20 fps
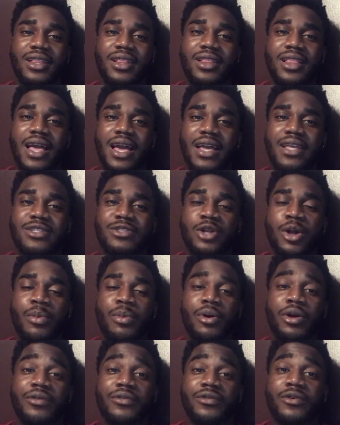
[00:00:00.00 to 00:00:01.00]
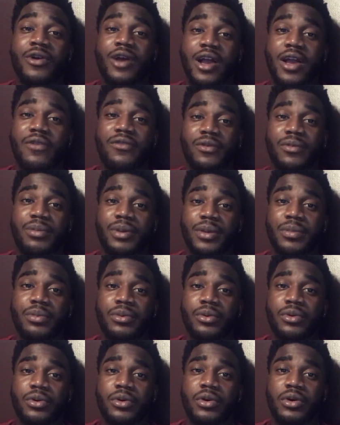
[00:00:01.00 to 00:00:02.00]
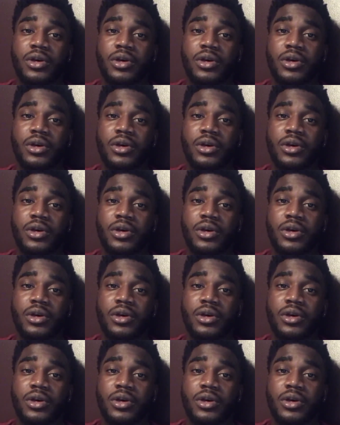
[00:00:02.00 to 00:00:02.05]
Like, it's no point of crying for people